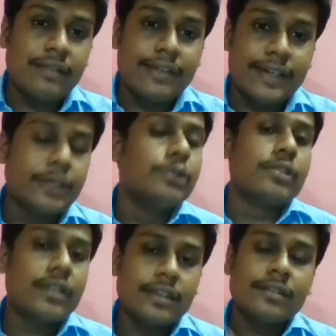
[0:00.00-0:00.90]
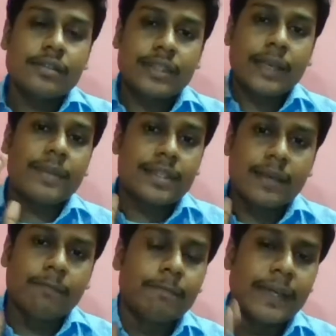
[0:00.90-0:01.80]
reduced in
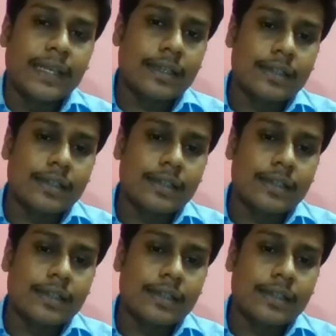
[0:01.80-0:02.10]
semi-skimmed milk.